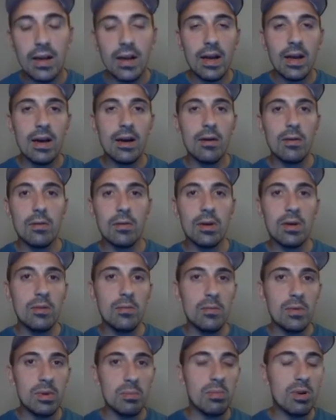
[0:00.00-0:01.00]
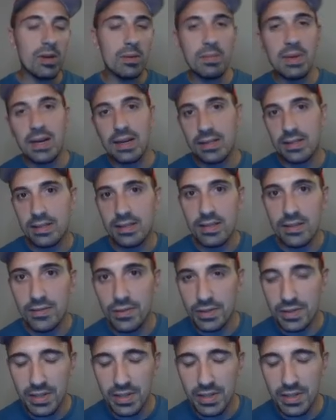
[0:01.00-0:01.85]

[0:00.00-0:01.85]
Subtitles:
How can we bring back the civil